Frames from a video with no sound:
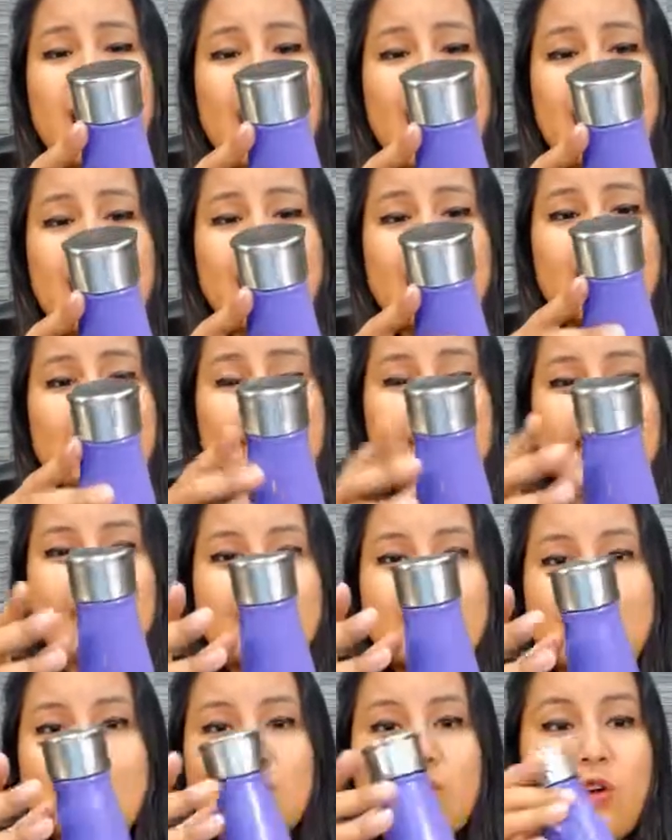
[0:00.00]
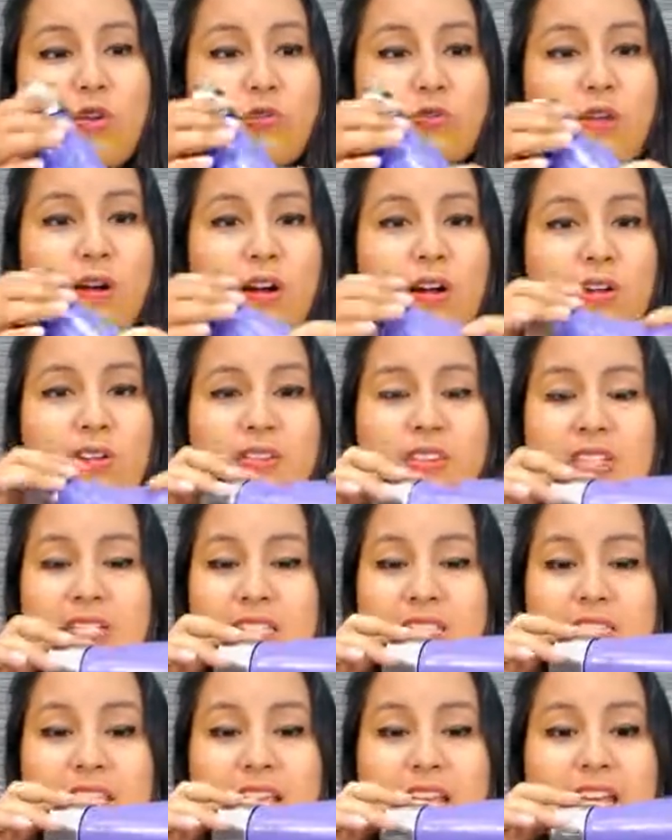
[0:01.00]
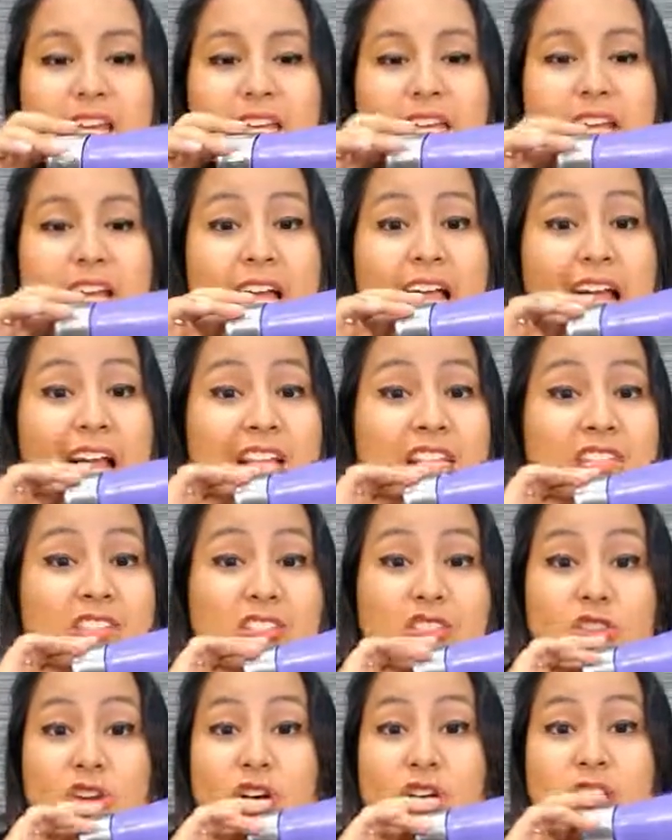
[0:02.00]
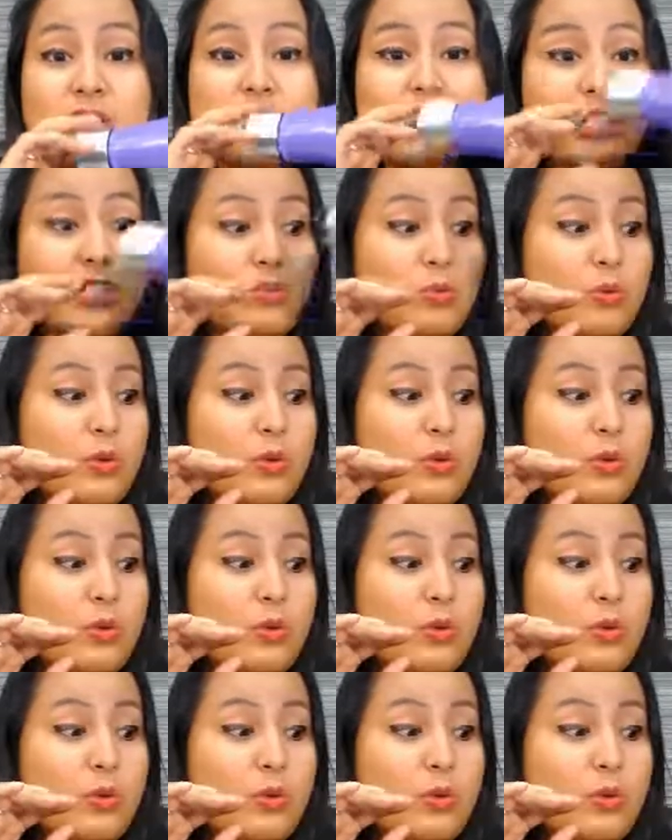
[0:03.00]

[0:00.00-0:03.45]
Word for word: And so far, this thing has not leaked